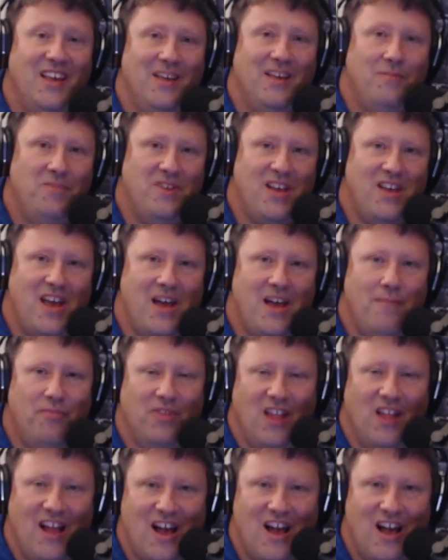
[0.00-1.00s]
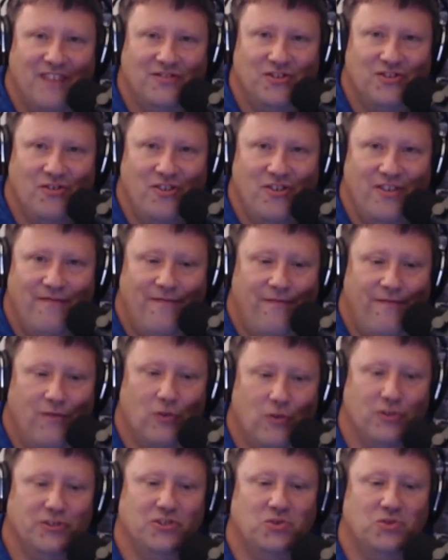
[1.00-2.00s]
NBA playoffs are in
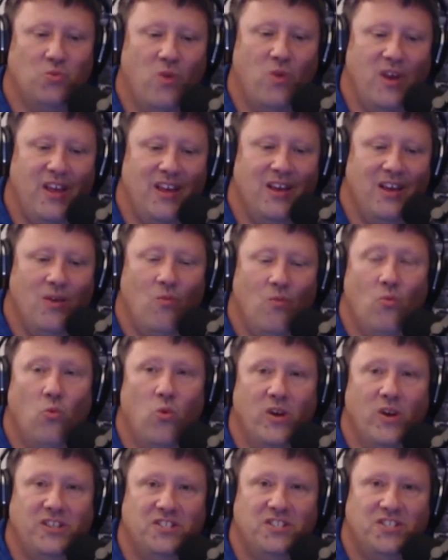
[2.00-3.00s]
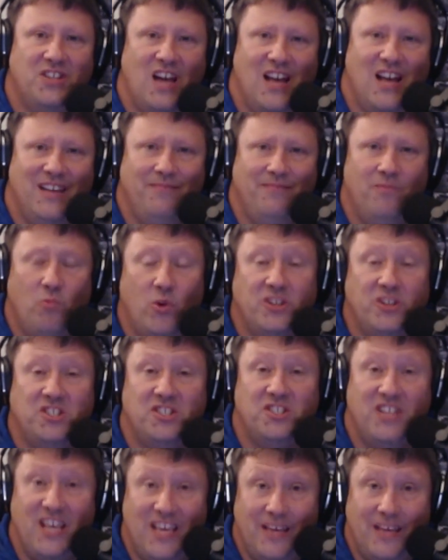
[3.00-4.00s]
full swing. Which
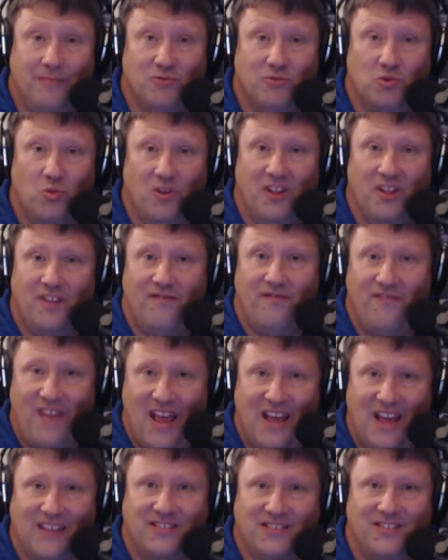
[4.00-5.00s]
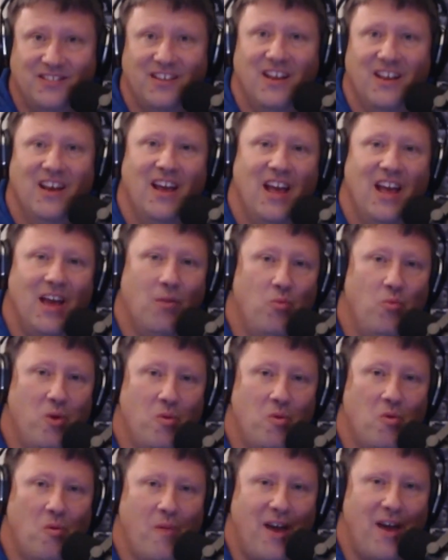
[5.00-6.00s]
teams will advance?
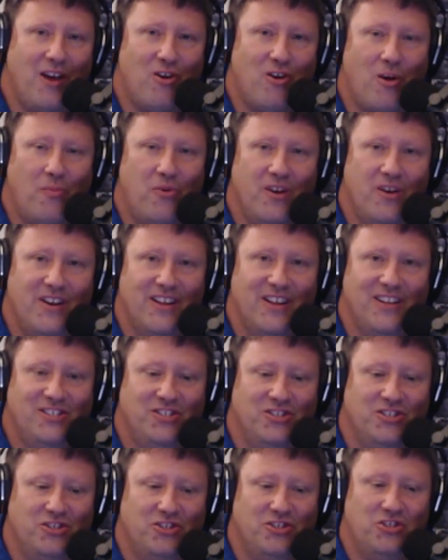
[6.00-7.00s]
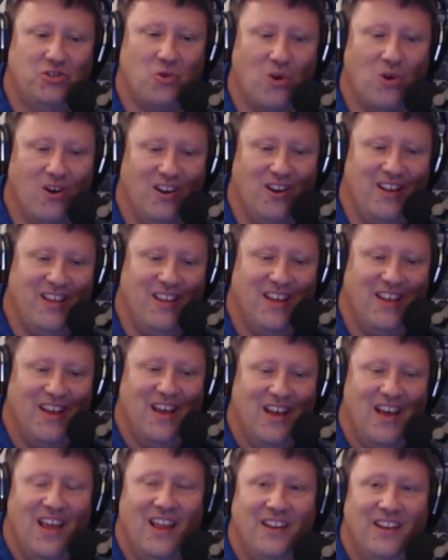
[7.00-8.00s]
And we will make our predictions
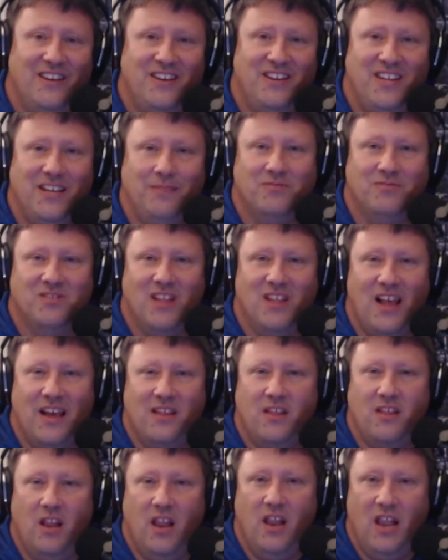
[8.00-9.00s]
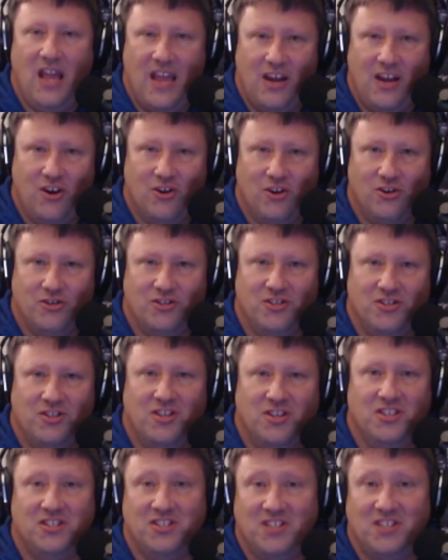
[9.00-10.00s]
shortly. And teams like the
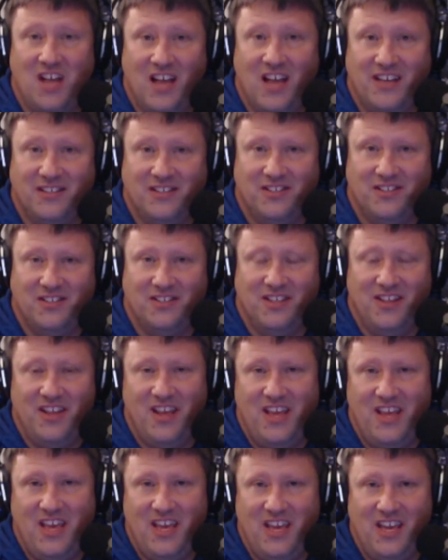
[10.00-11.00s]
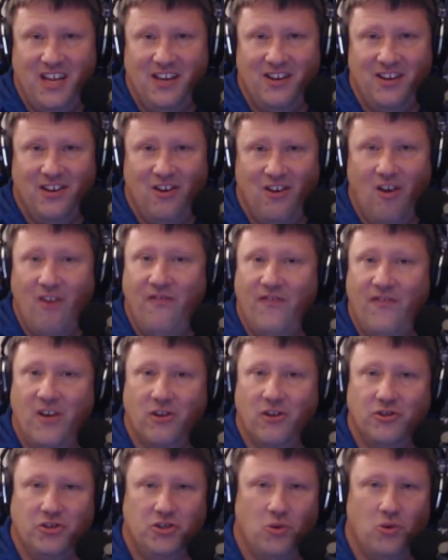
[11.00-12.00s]
Lakers, the Suns, and the Heat all
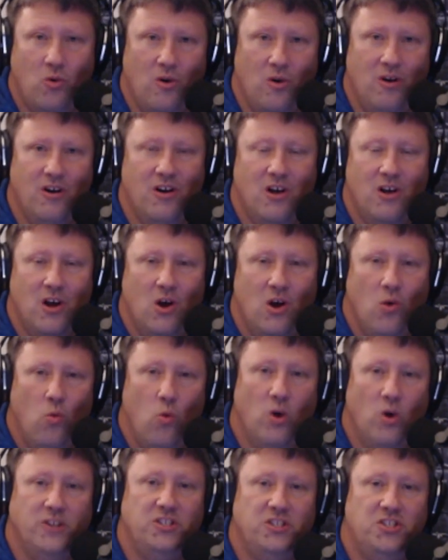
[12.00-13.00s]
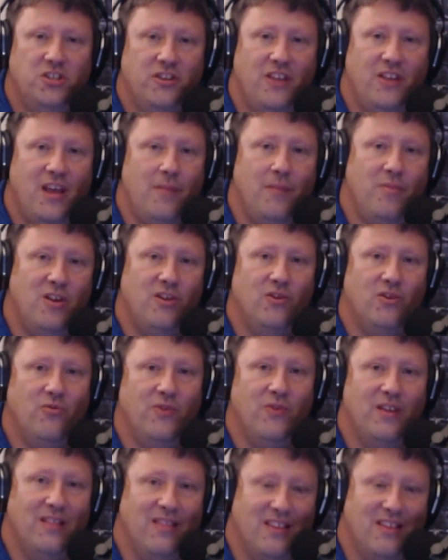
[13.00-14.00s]
fell short. What should they be
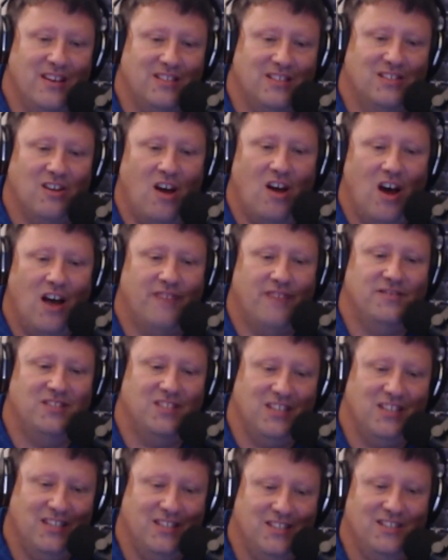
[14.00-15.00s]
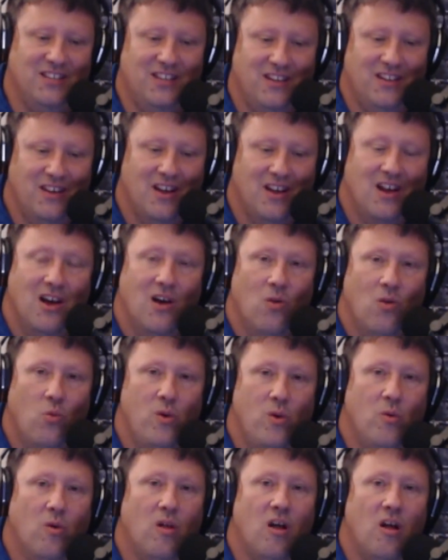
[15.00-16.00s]
doing this offseason?
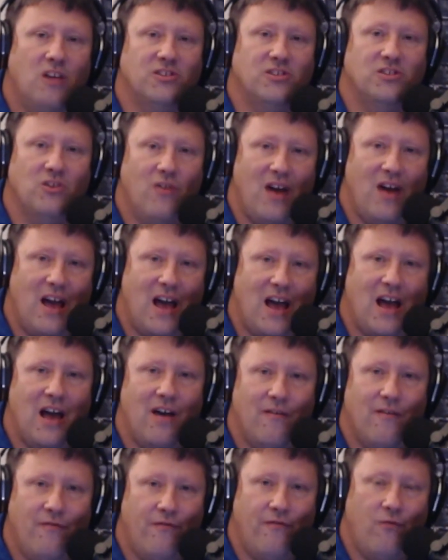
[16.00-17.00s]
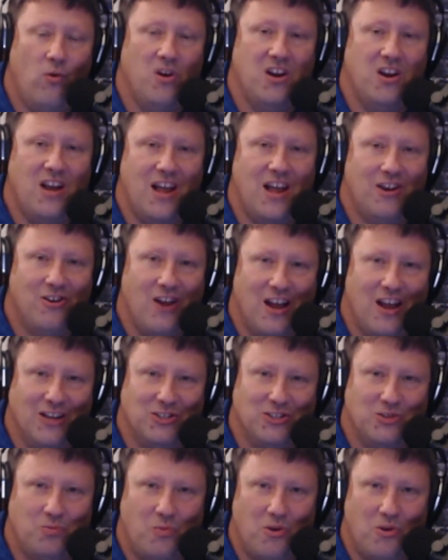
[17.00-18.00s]
We will also have 49er
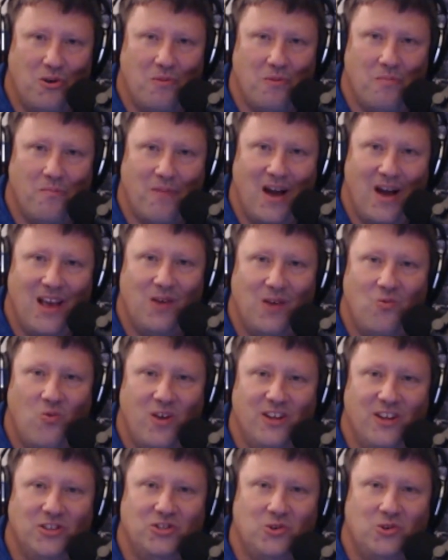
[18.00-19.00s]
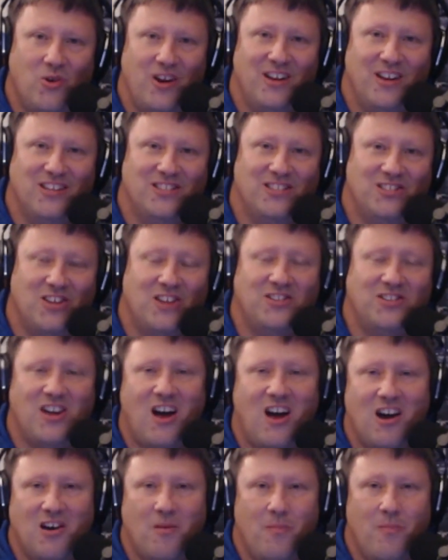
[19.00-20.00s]
expert Mike Wynn join us to
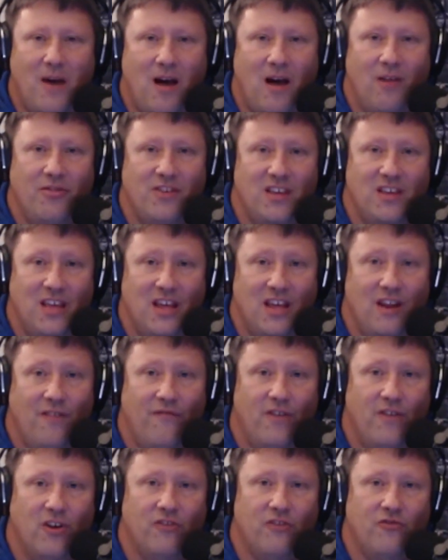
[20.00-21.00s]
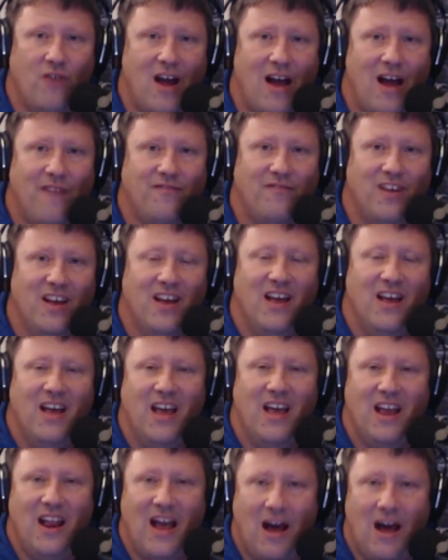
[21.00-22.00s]
talk about the NFL draft
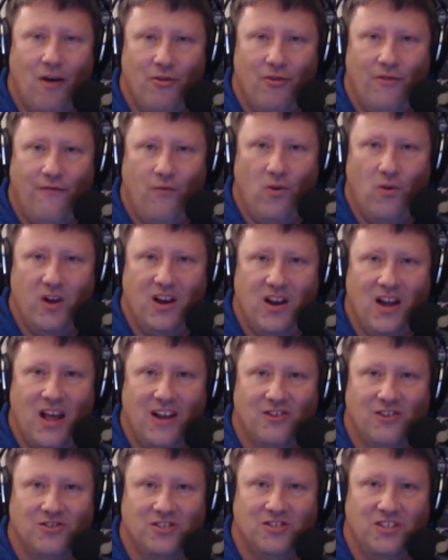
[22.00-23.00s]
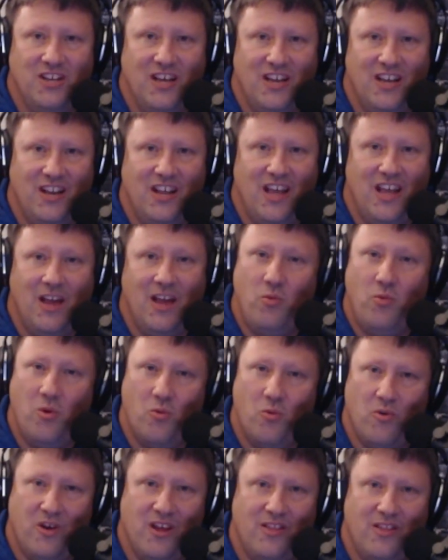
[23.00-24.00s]
and how the 49ers did, and
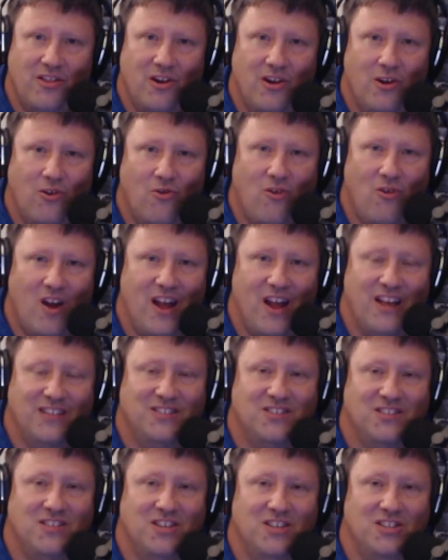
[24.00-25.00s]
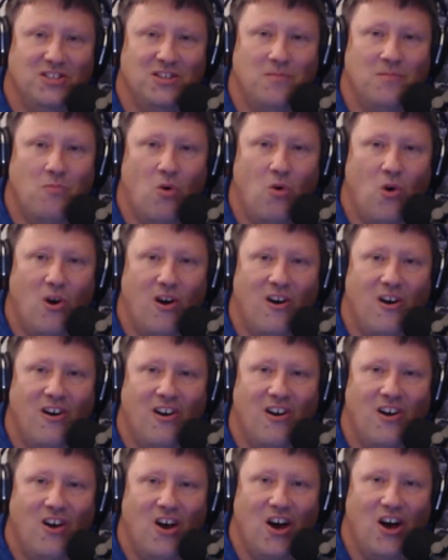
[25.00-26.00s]
we will get their grades. This and
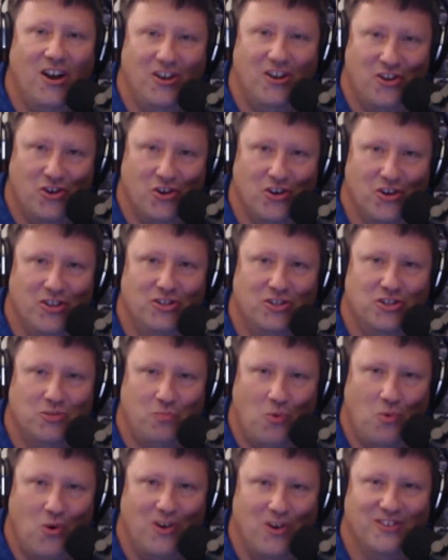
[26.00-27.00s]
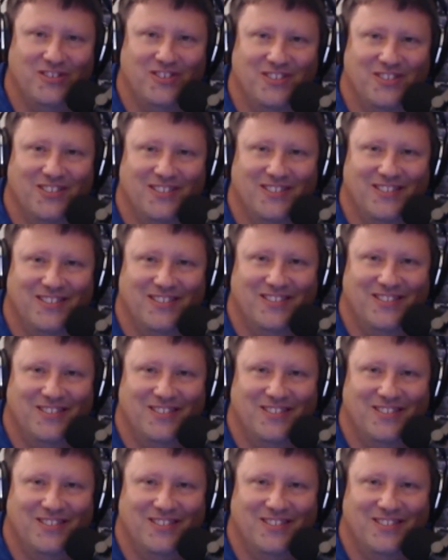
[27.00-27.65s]
more on Goode Sports.